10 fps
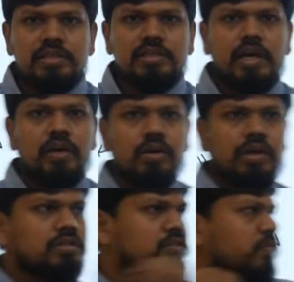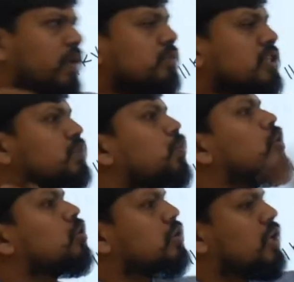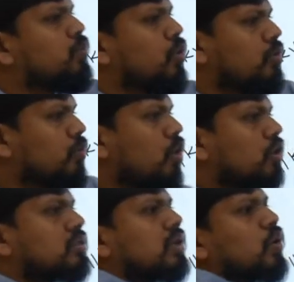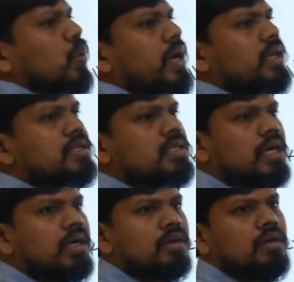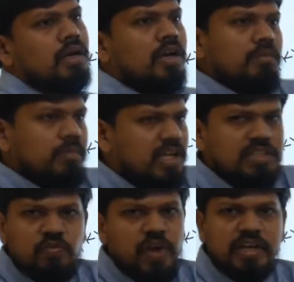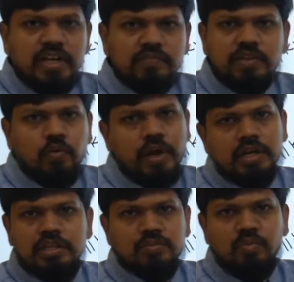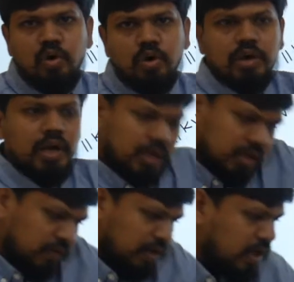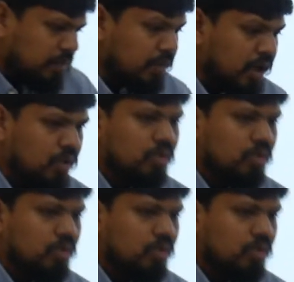there, okay, so from this pole to that pole, more thick wire is there, because weight of the wire is more, right, it will come down.